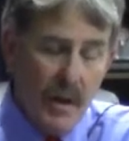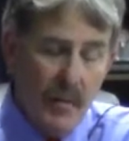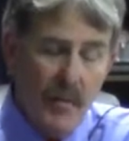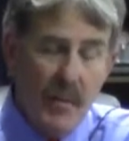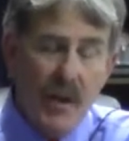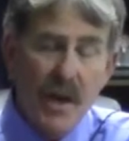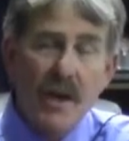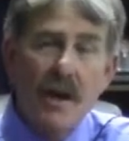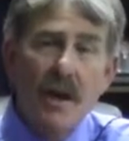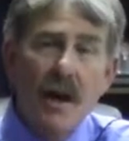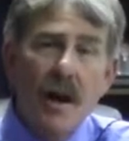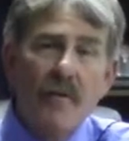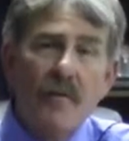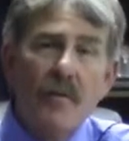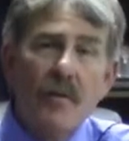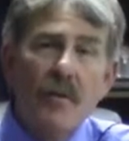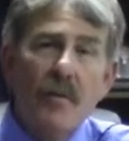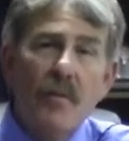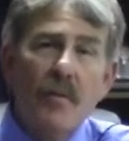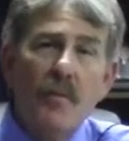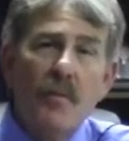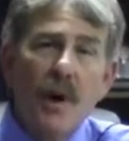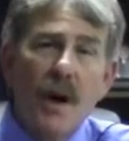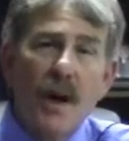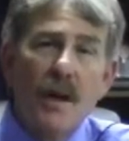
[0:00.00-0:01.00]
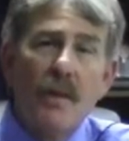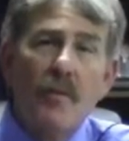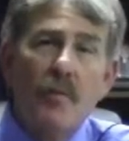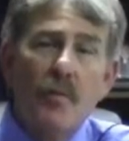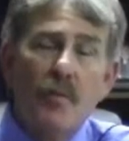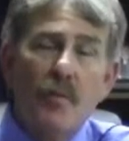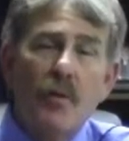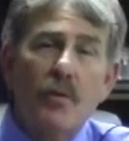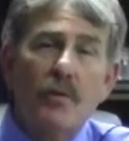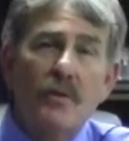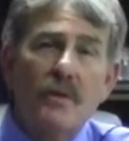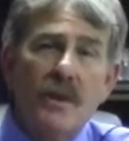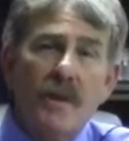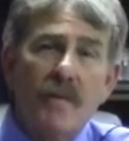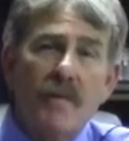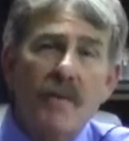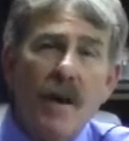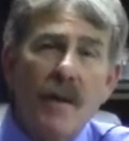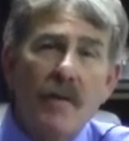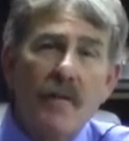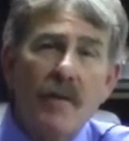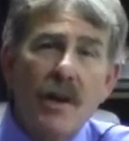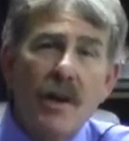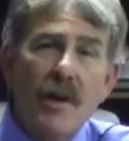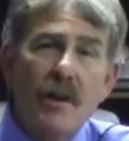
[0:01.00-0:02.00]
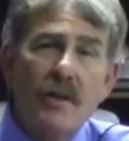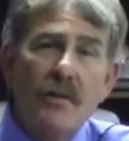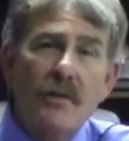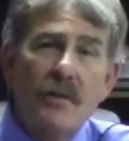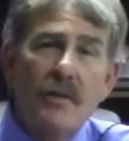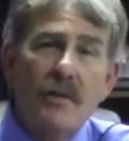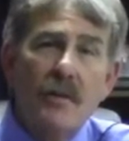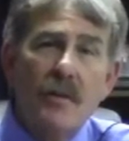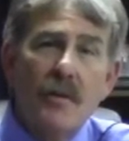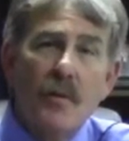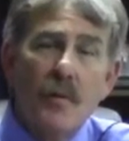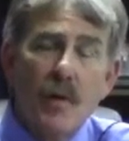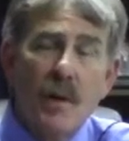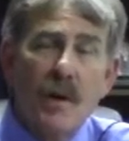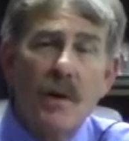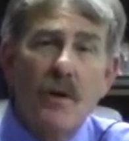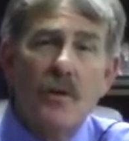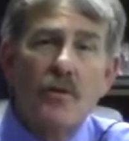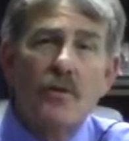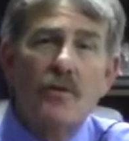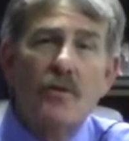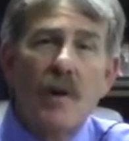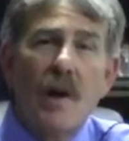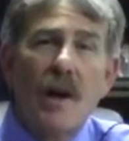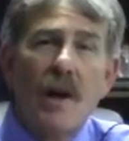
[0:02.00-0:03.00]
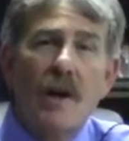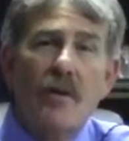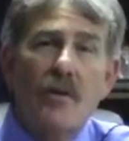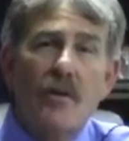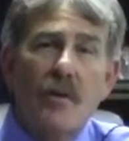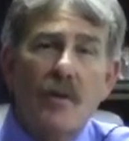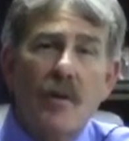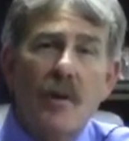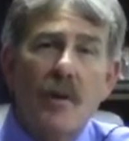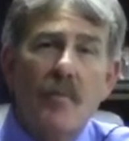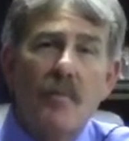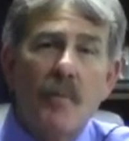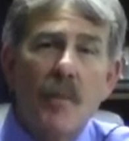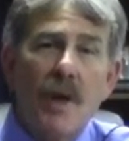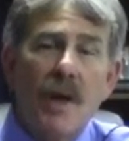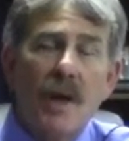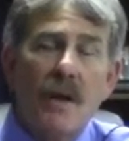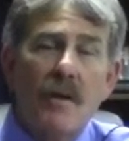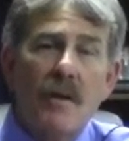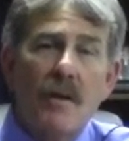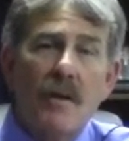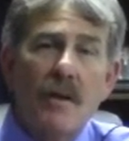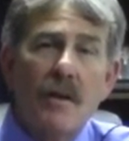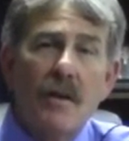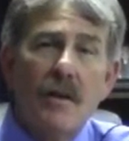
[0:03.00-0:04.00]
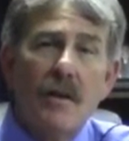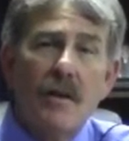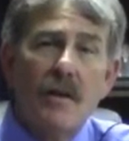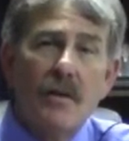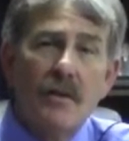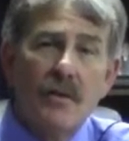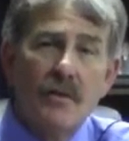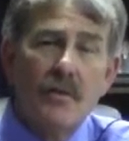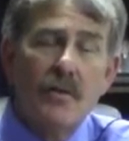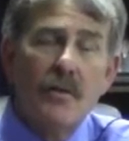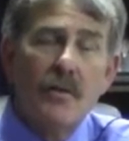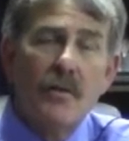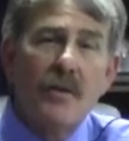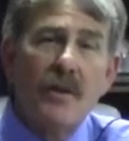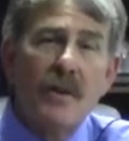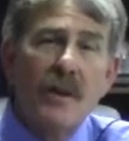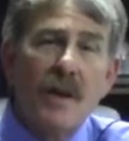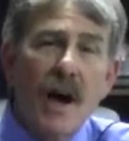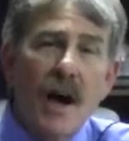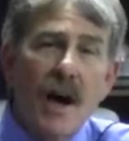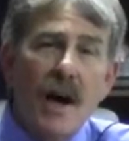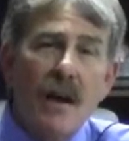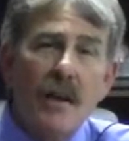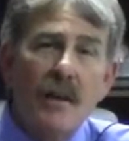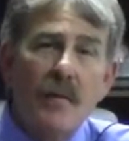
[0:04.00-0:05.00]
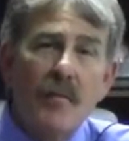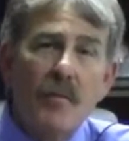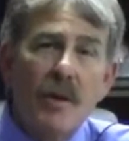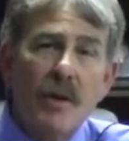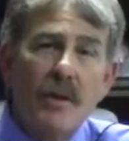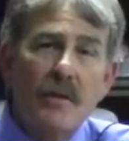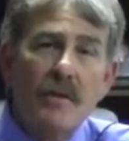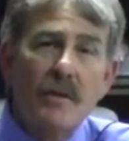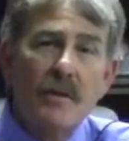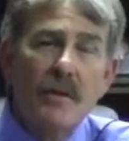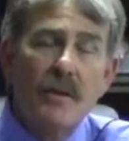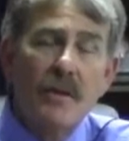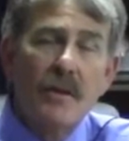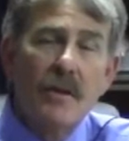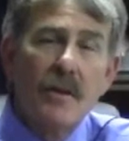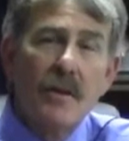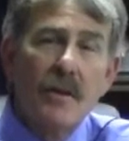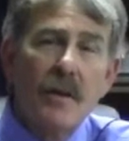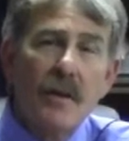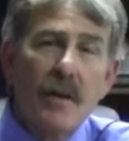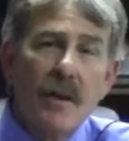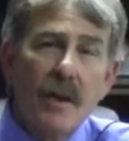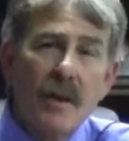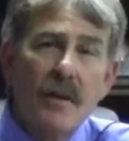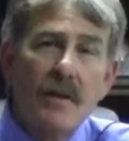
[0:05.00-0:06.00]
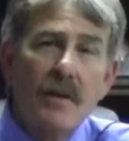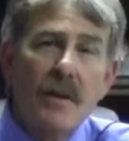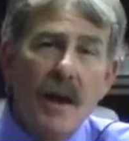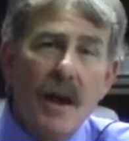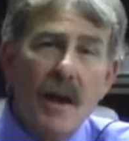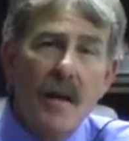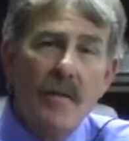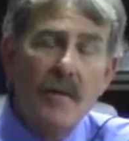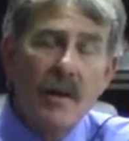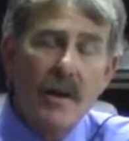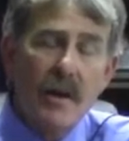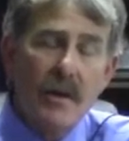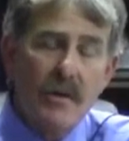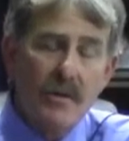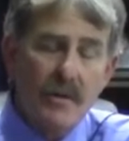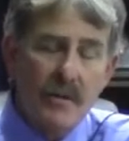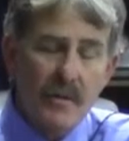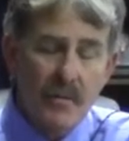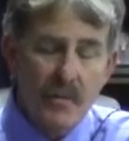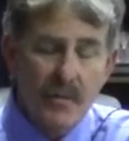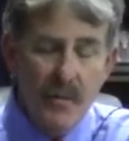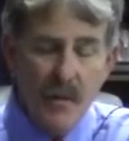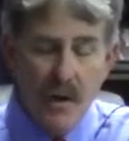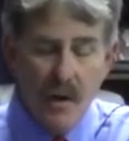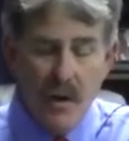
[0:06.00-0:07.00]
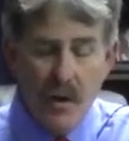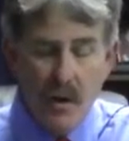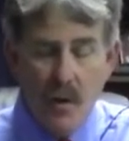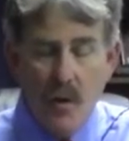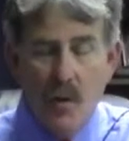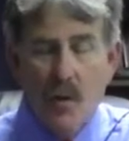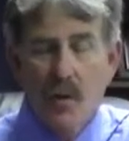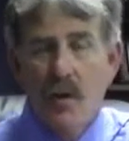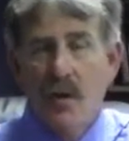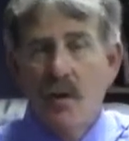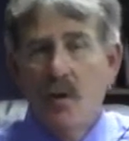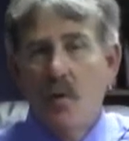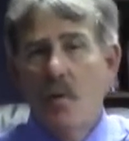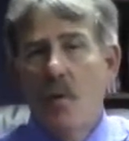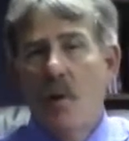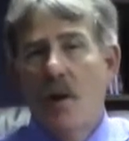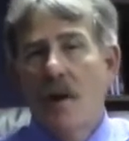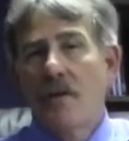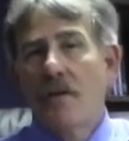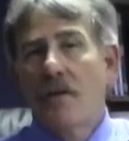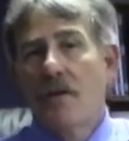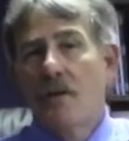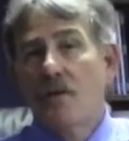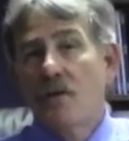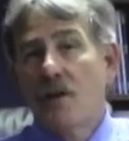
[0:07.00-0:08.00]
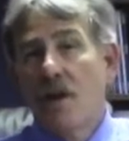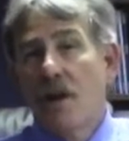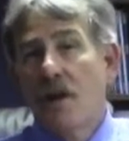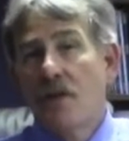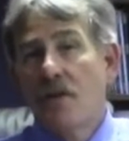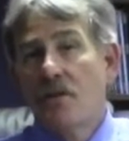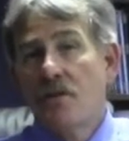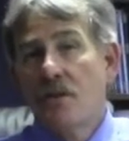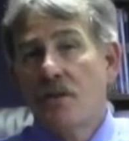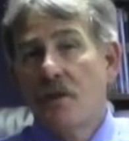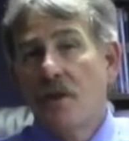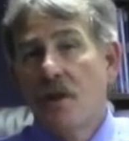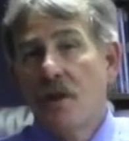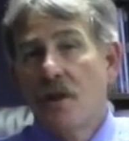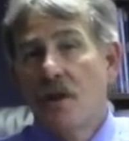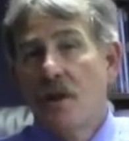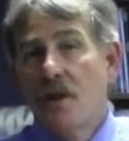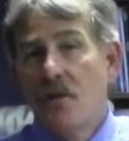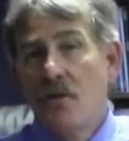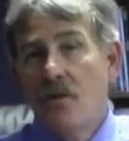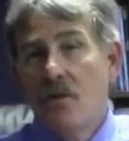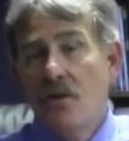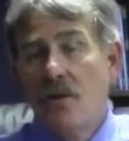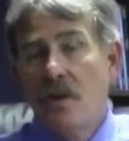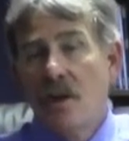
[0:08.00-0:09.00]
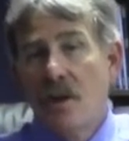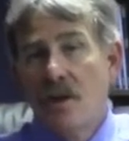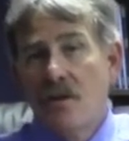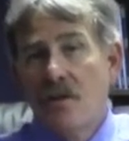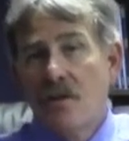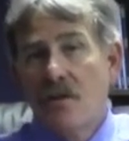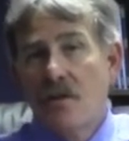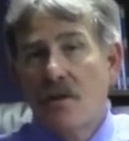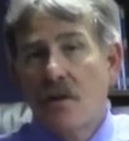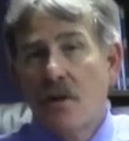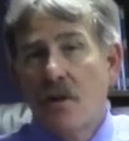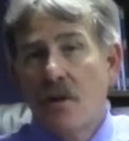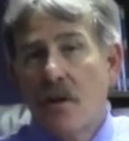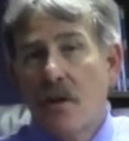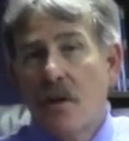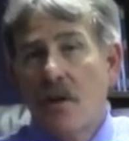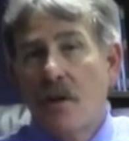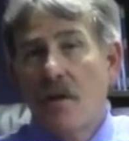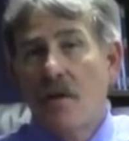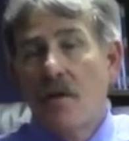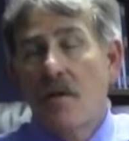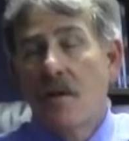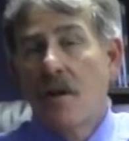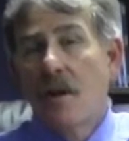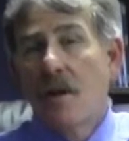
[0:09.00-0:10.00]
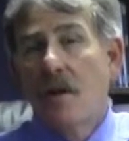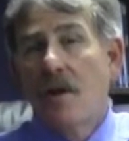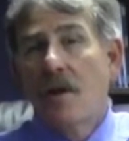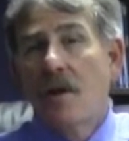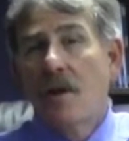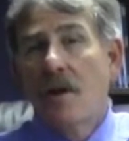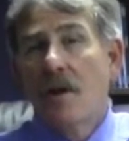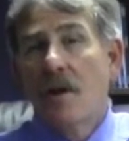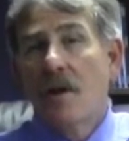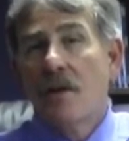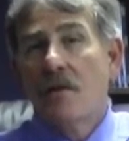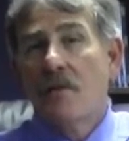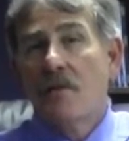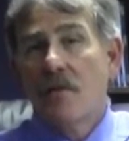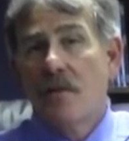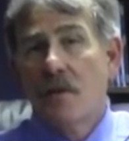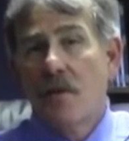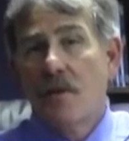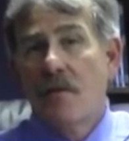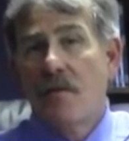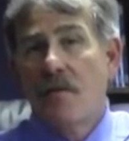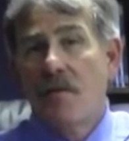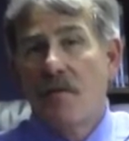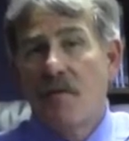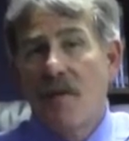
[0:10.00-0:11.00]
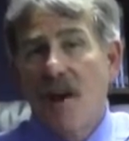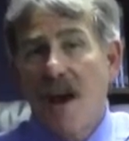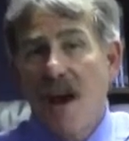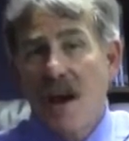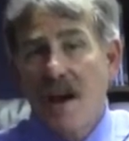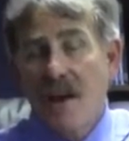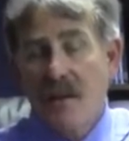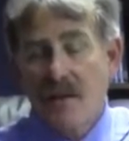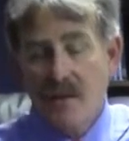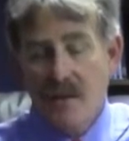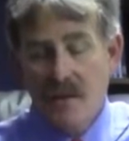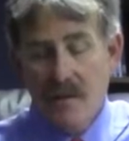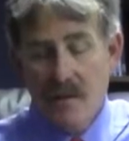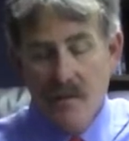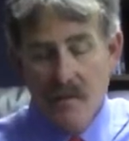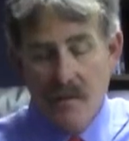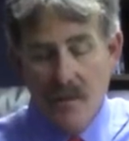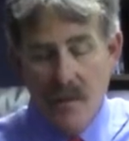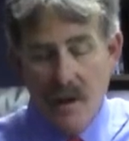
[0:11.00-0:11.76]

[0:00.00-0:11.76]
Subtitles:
be governed by the rules of evidence when you're trying to admit certain documents into evidence, or you want the judge to consider certain facts.